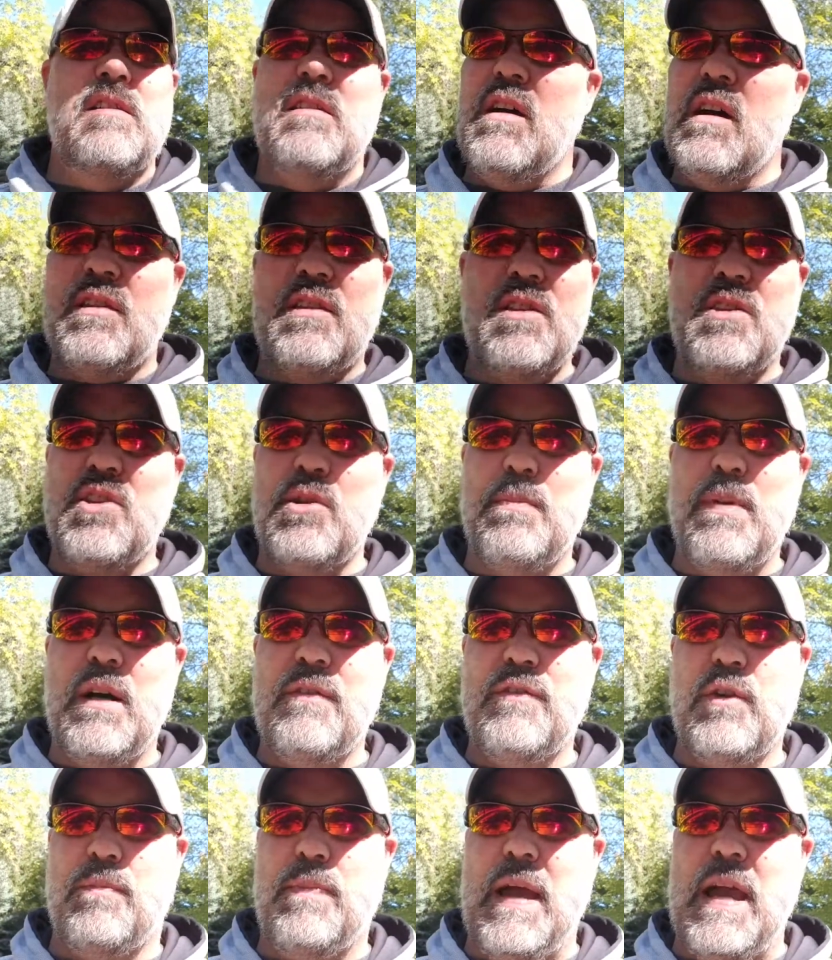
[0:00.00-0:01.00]
nothing's
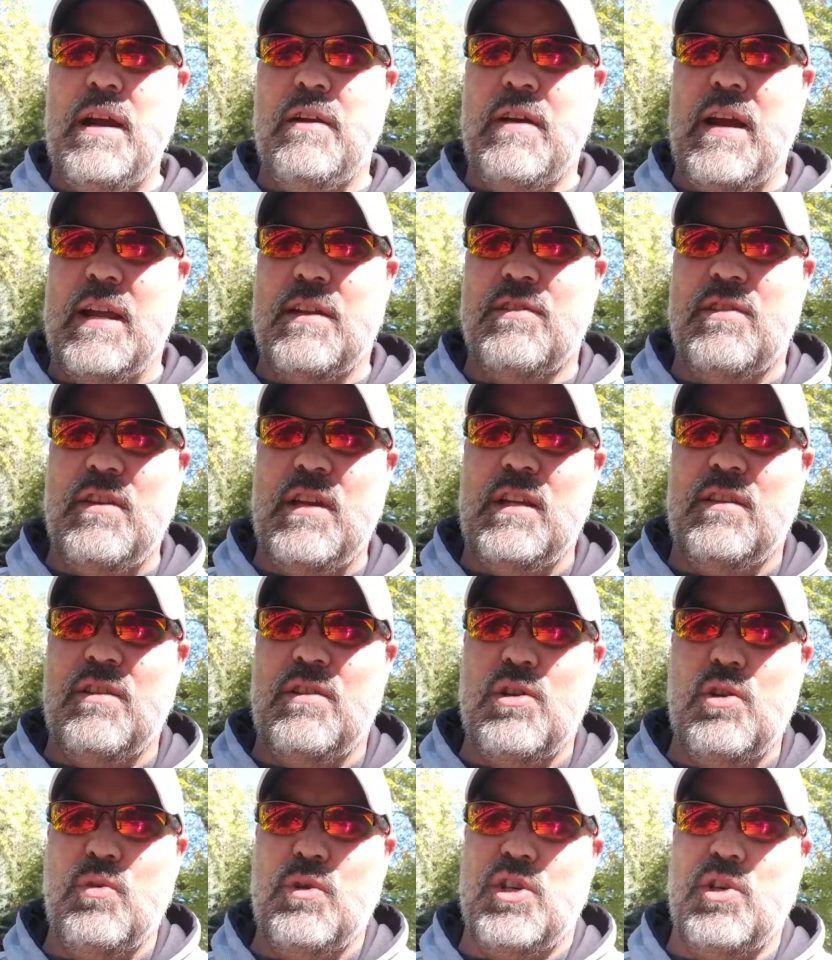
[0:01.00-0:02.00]
above your pay grade, so you get to
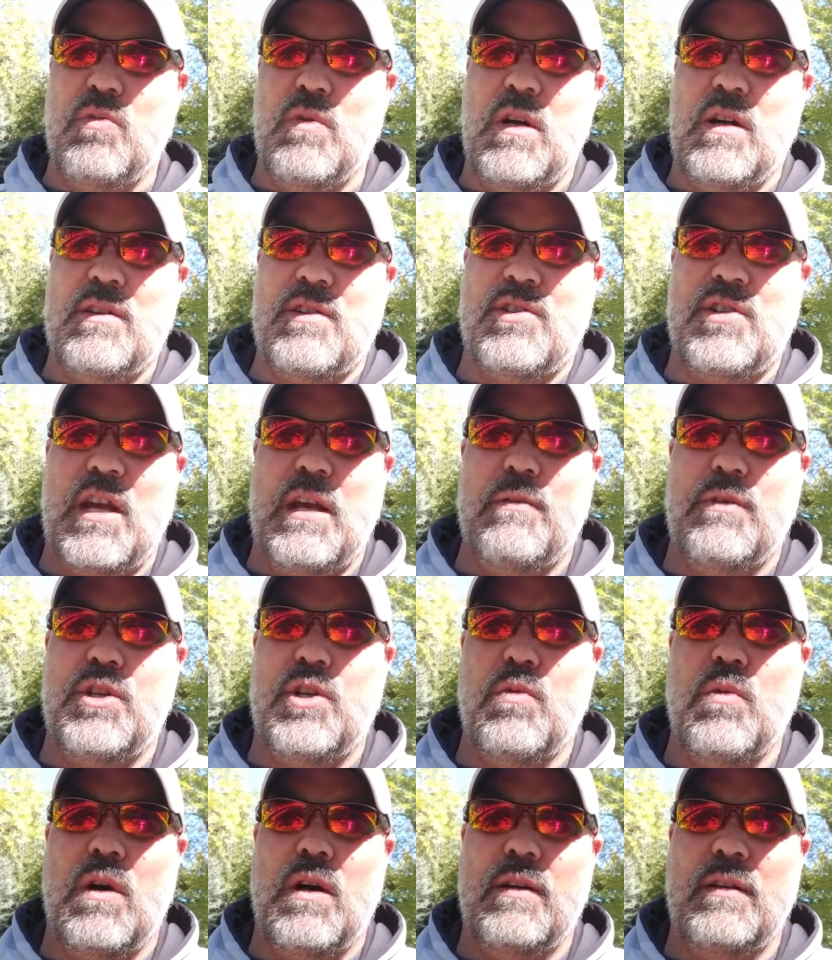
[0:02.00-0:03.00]
do what you want and say what
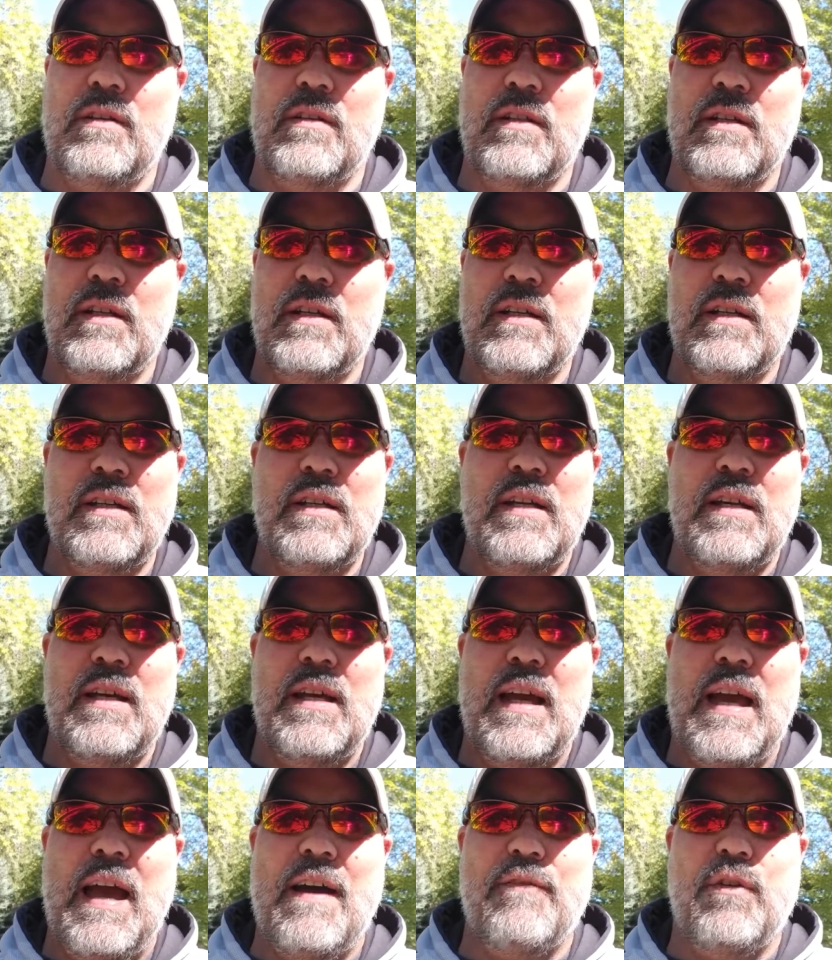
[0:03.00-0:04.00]
you want and
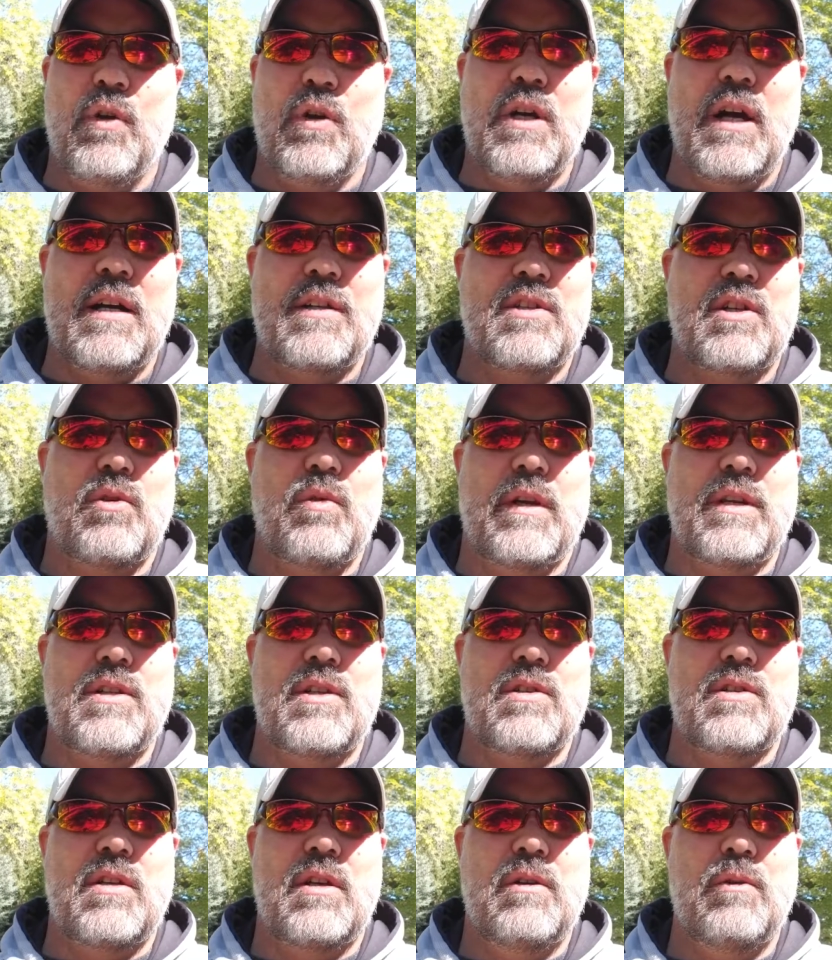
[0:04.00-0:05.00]
have no
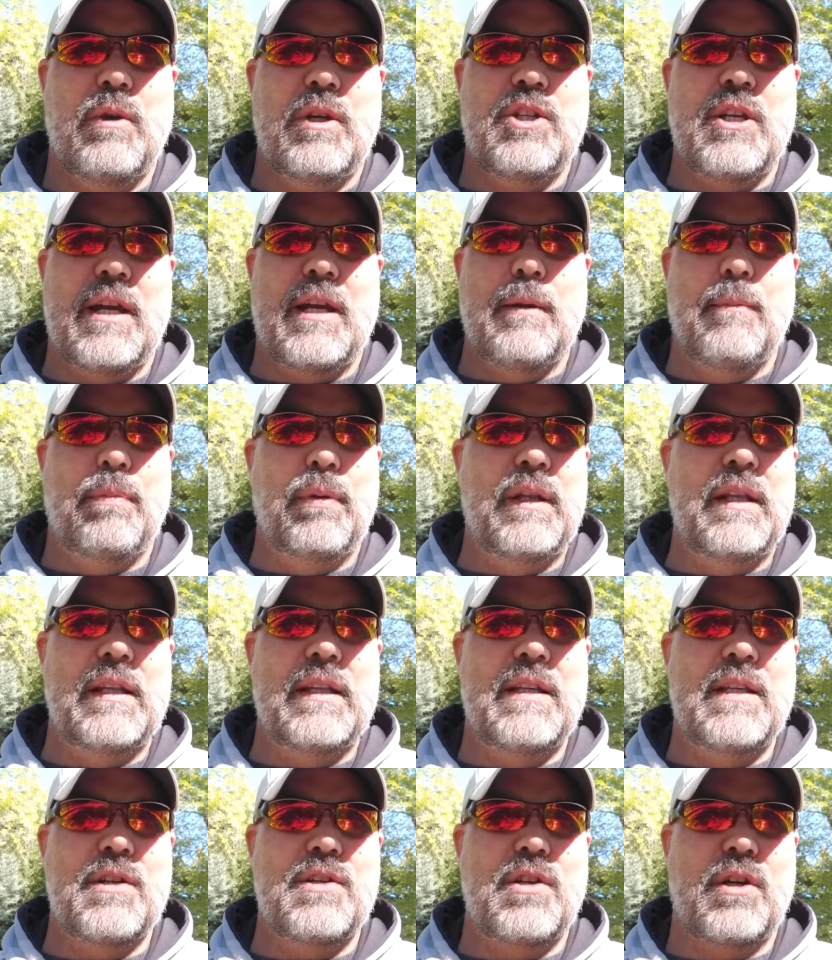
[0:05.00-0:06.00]
consequences, which I
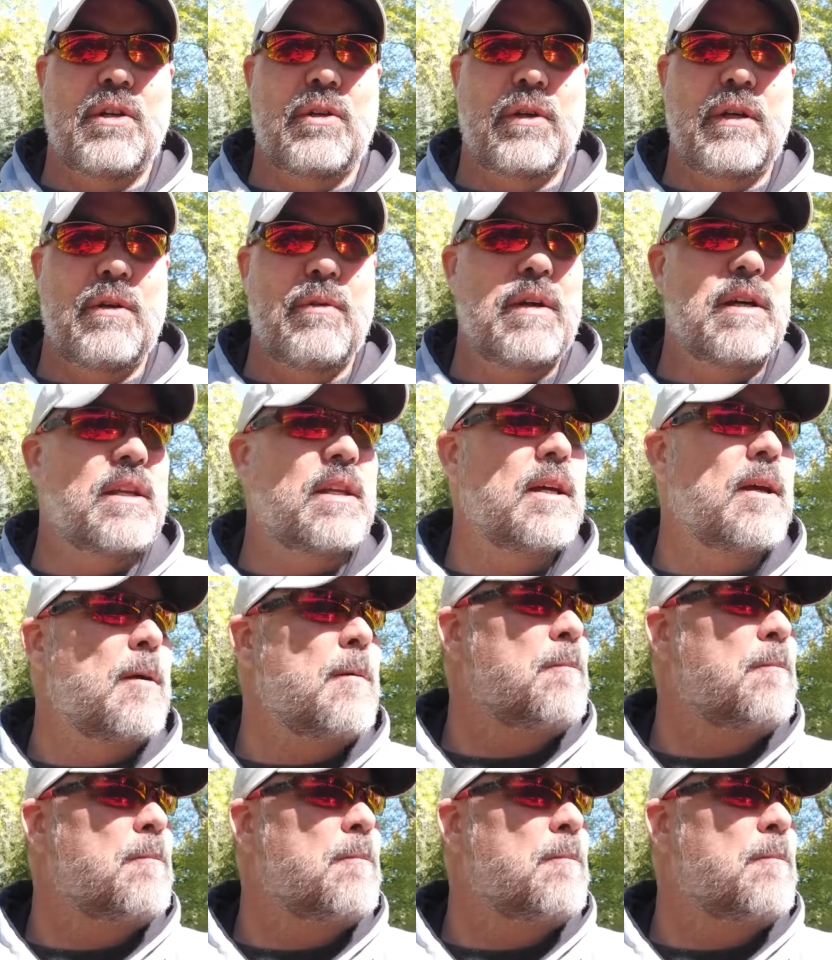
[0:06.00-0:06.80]
completely disagree with.